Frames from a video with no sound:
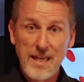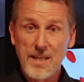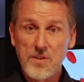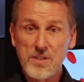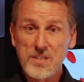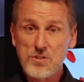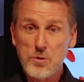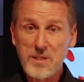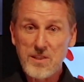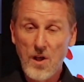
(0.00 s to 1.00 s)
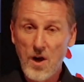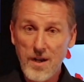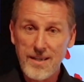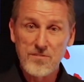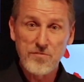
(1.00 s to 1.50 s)
And there needs to be
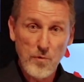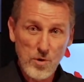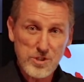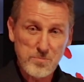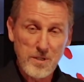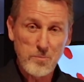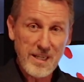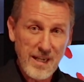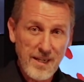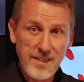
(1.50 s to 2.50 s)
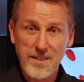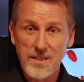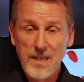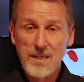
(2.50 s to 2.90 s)
law enforcement behind it.